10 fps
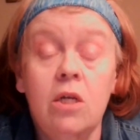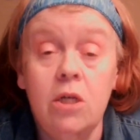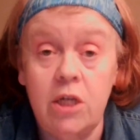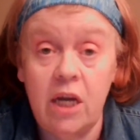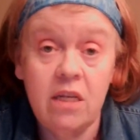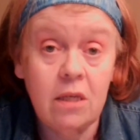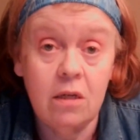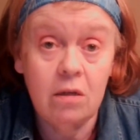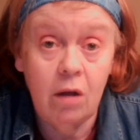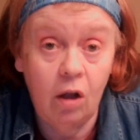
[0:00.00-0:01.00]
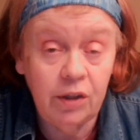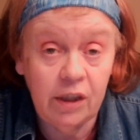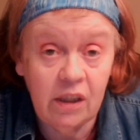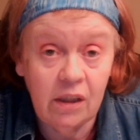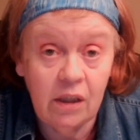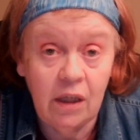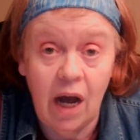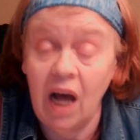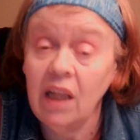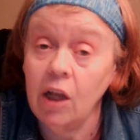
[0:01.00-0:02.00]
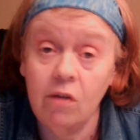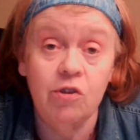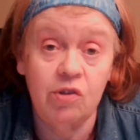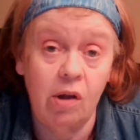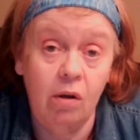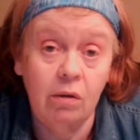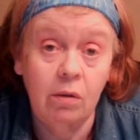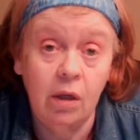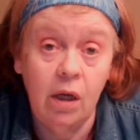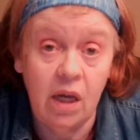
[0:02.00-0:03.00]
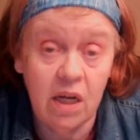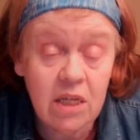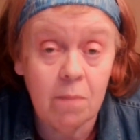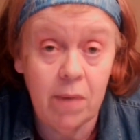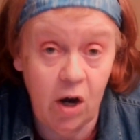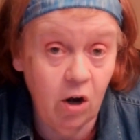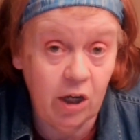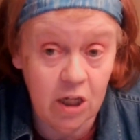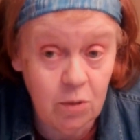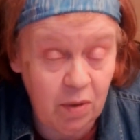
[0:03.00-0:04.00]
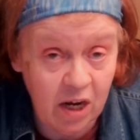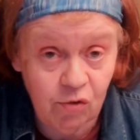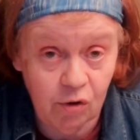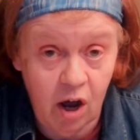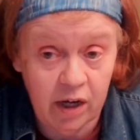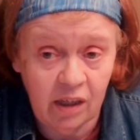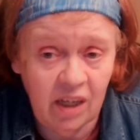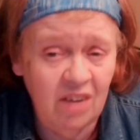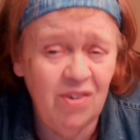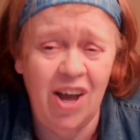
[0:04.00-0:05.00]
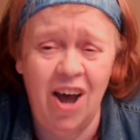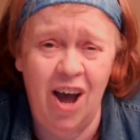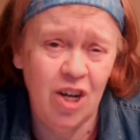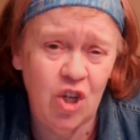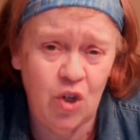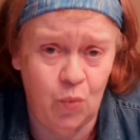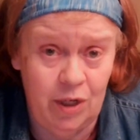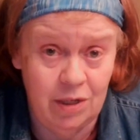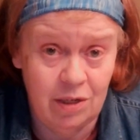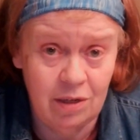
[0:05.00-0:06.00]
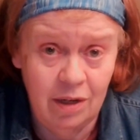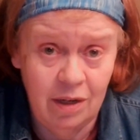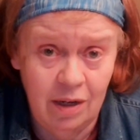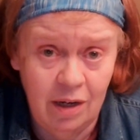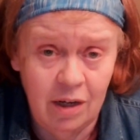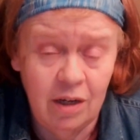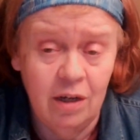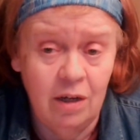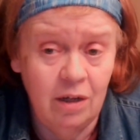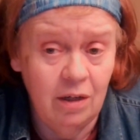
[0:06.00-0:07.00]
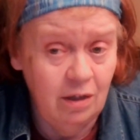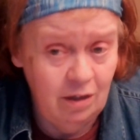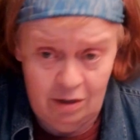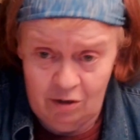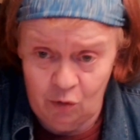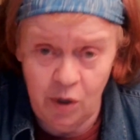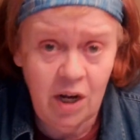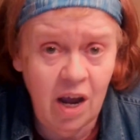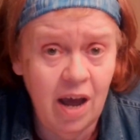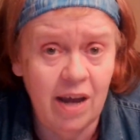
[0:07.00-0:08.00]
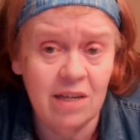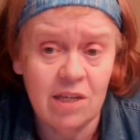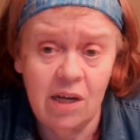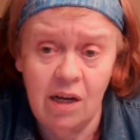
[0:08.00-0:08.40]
Jason Aldean, I love this song. It's American. It's patriotic. Even the Hodge twins, twin guys,